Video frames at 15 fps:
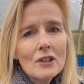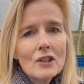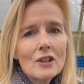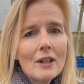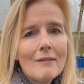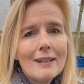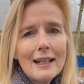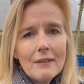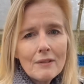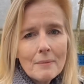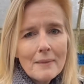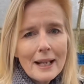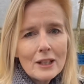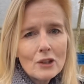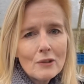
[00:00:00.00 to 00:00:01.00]
Just don't leave them
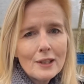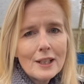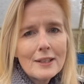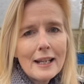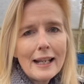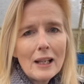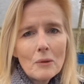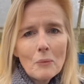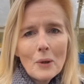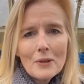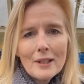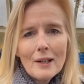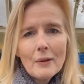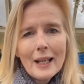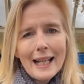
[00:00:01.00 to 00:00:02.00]
there during the day, otherwise
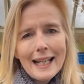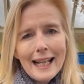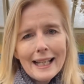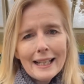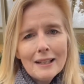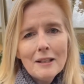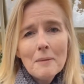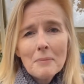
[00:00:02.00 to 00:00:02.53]
they'll get leggy.